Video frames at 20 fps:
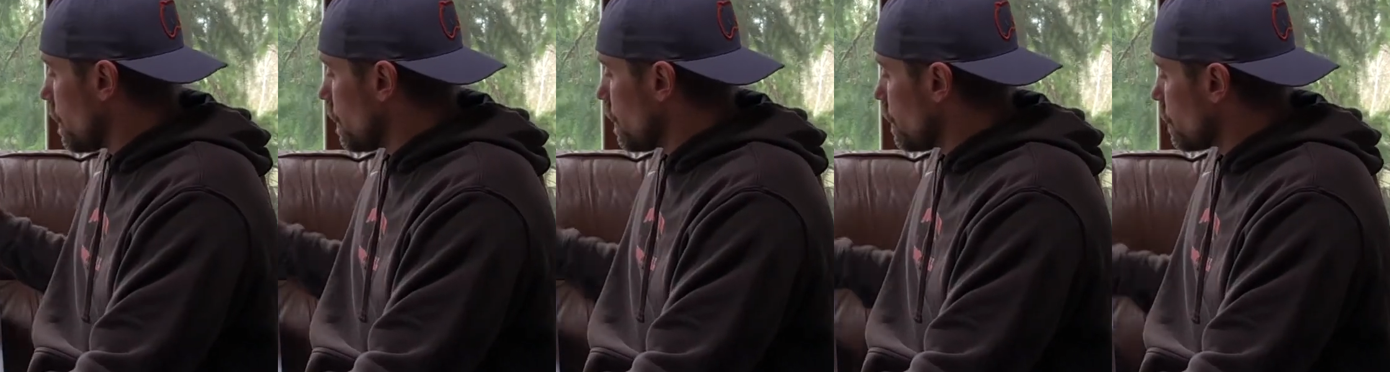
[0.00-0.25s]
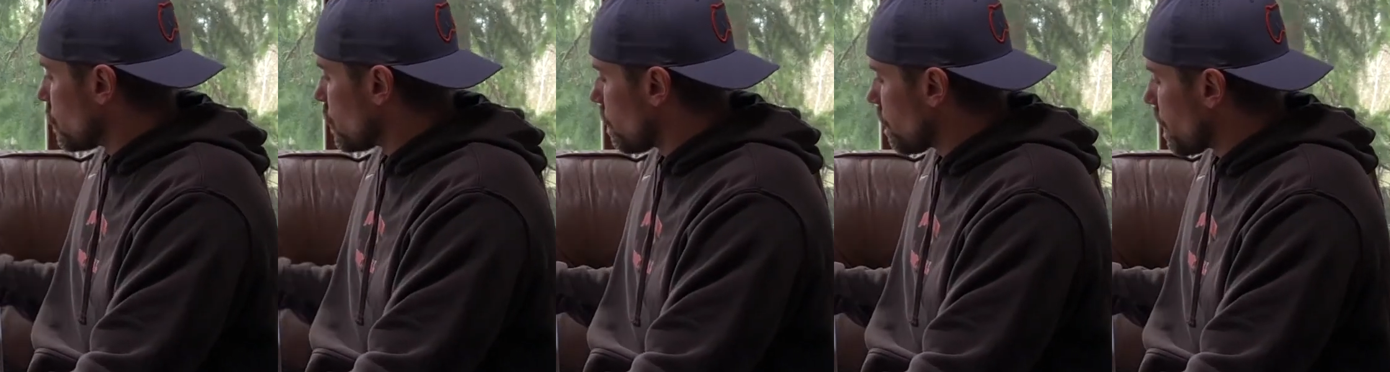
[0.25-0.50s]

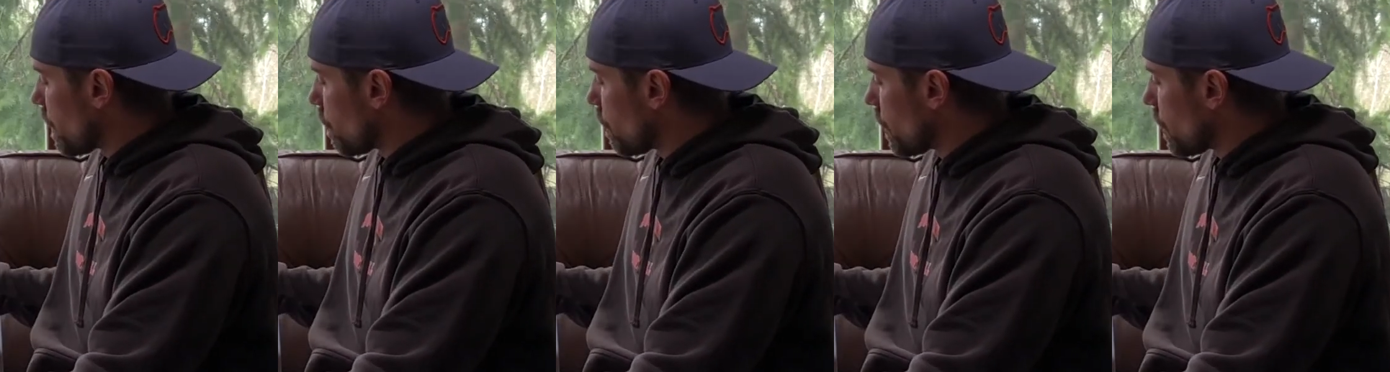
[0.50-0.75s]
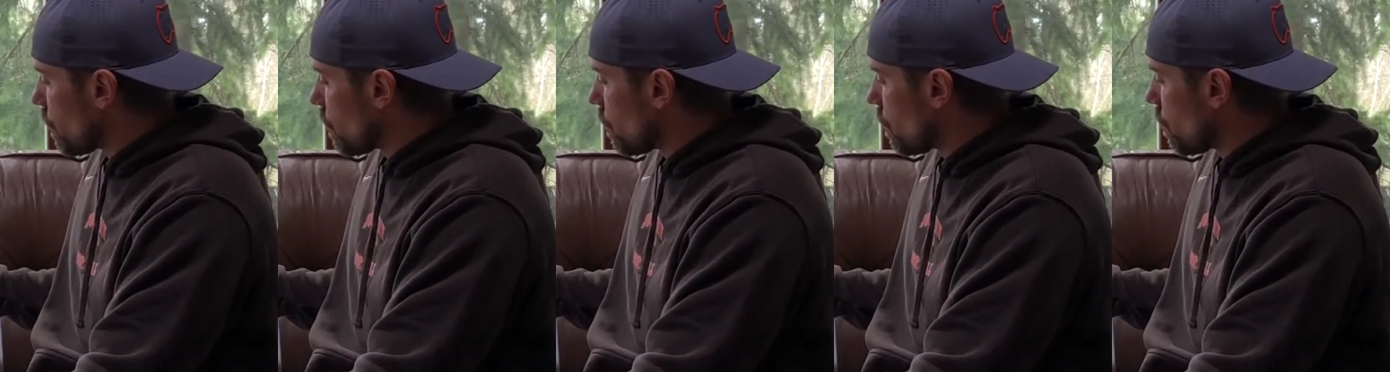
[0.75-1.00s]
something we
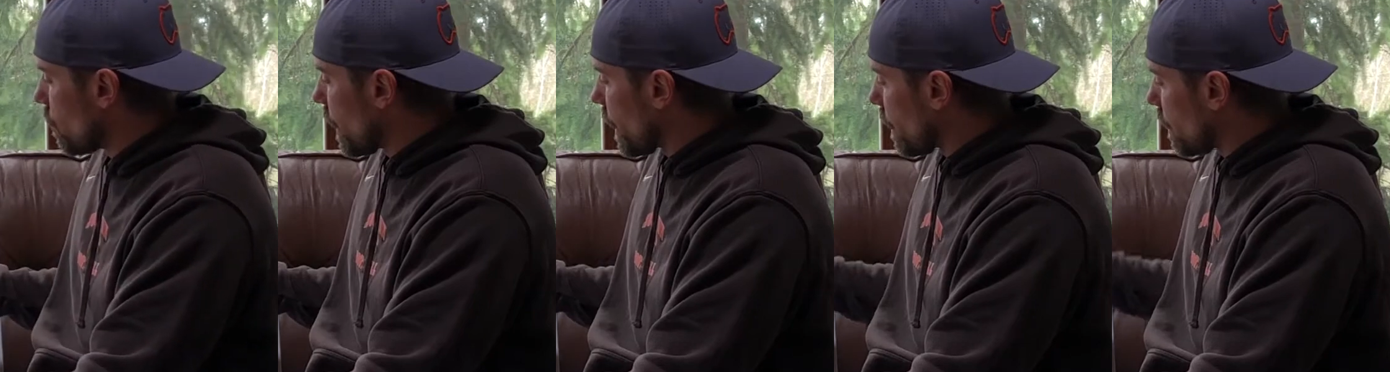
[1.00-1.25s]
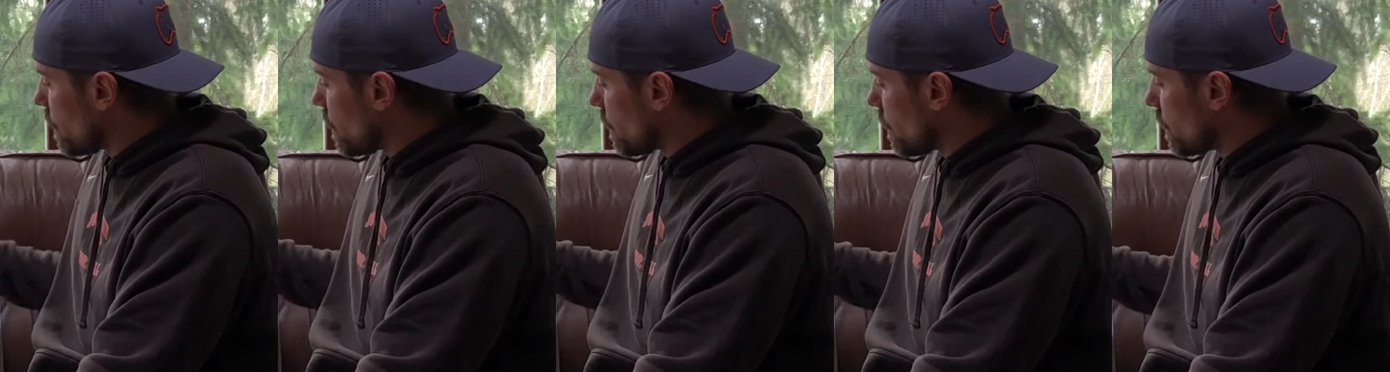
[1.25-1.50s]
could do like
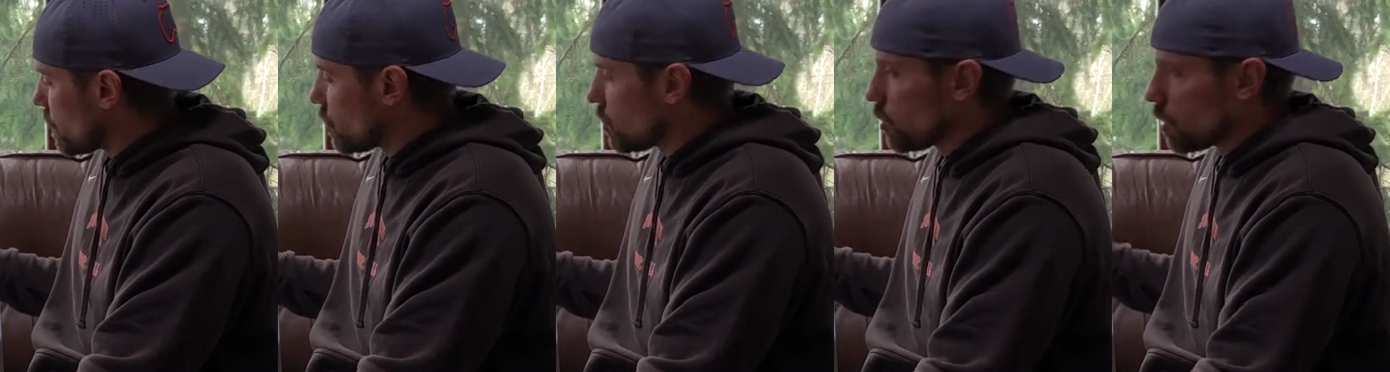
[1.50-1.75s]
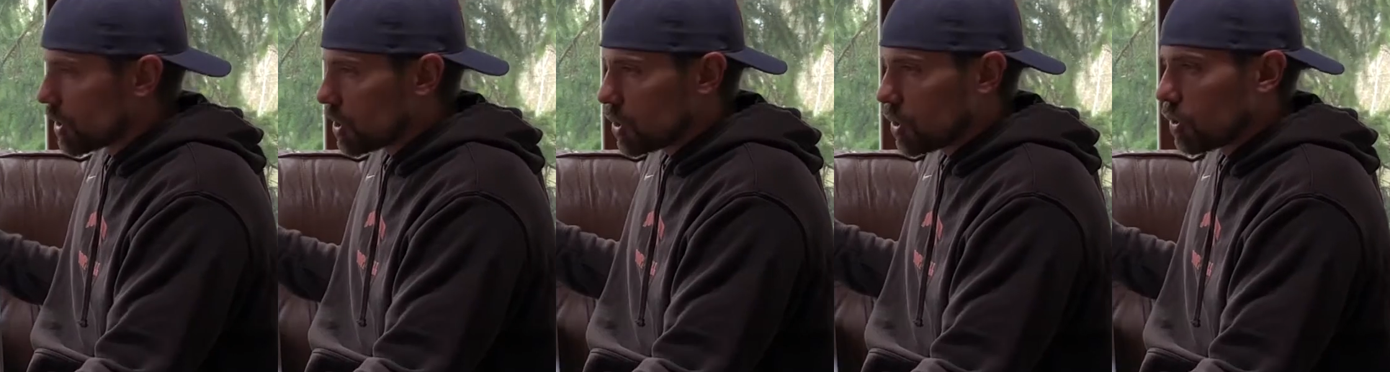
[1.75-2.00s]
a, let's
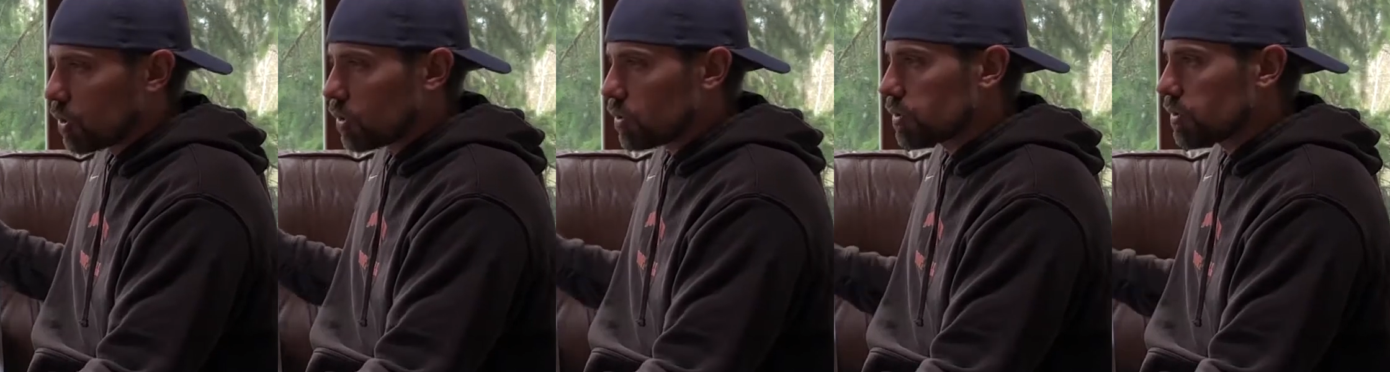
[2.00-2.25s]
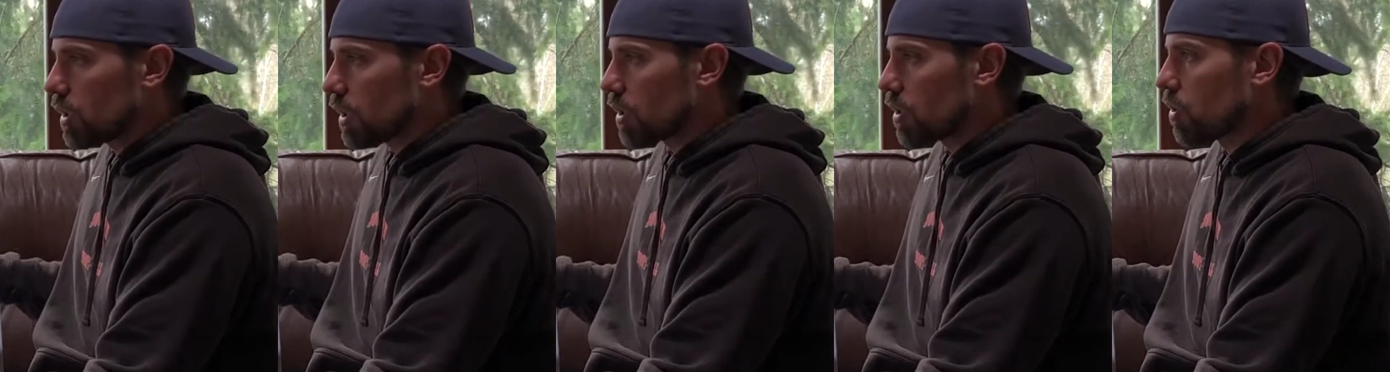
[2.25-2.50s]
do a curl,
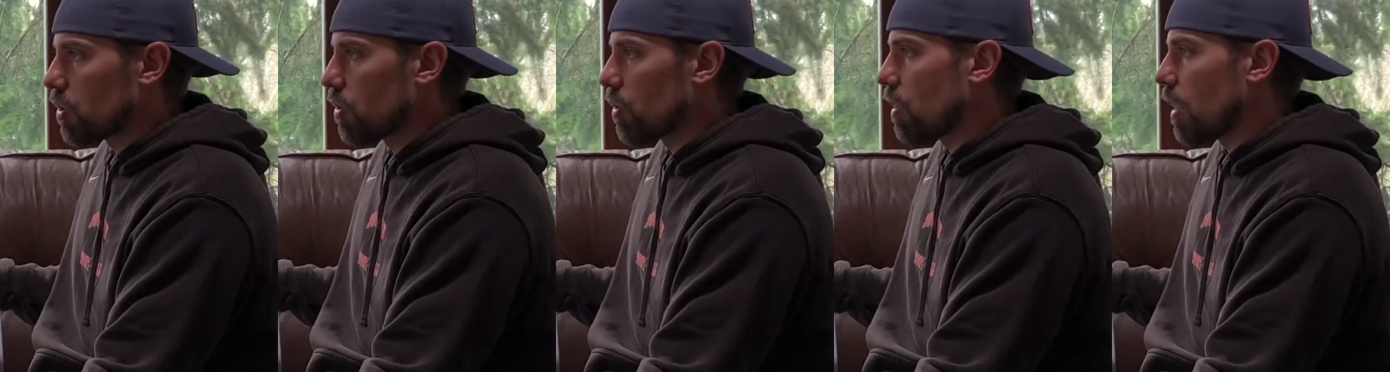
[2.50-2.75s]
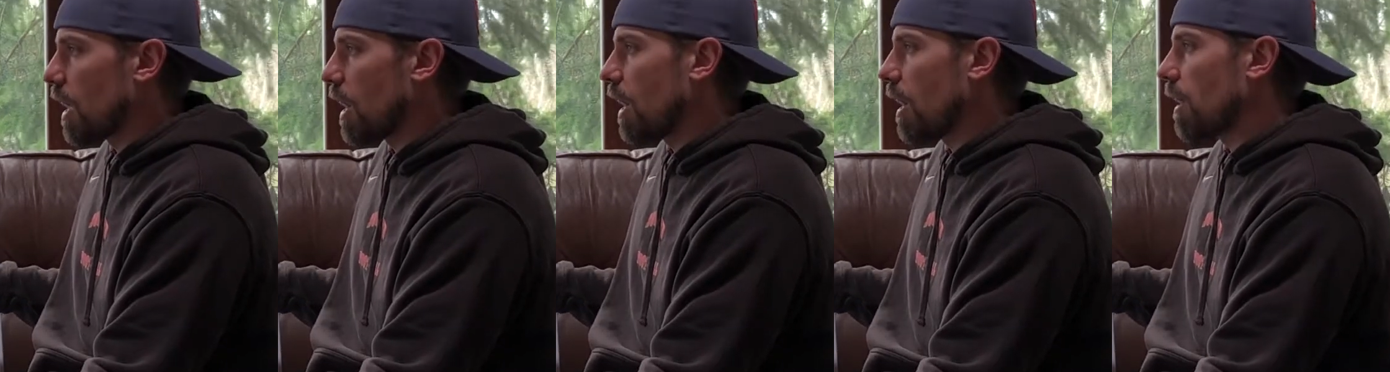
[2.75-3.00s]
a curl
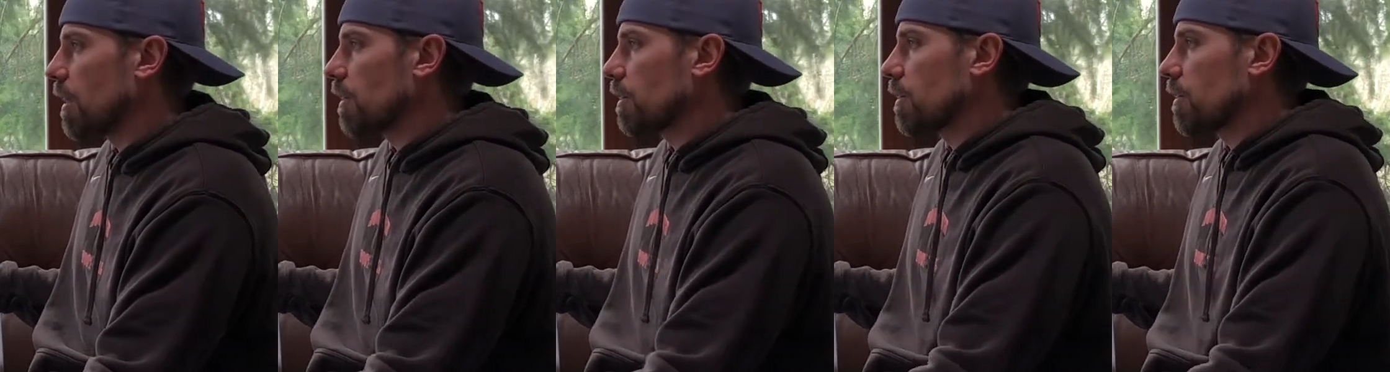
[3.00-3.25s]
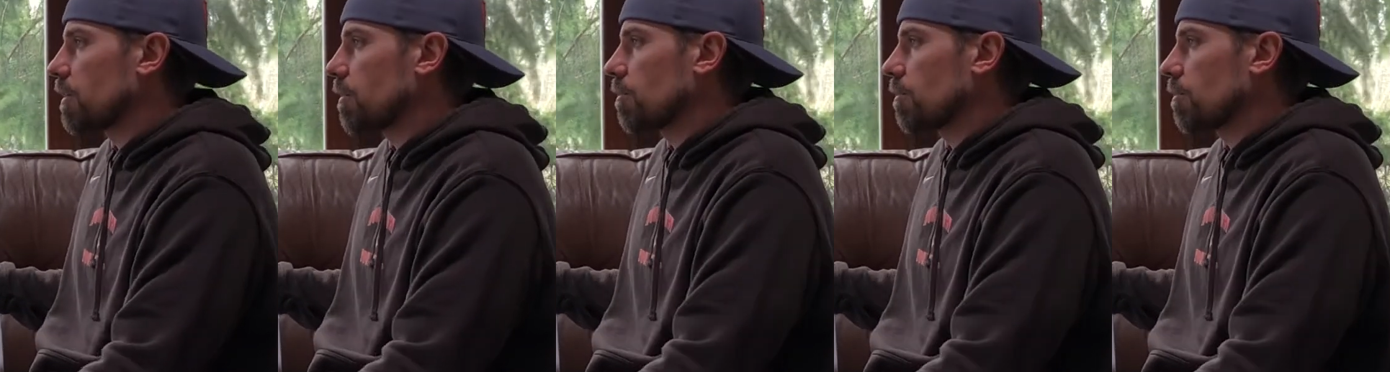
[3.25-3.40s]
uh,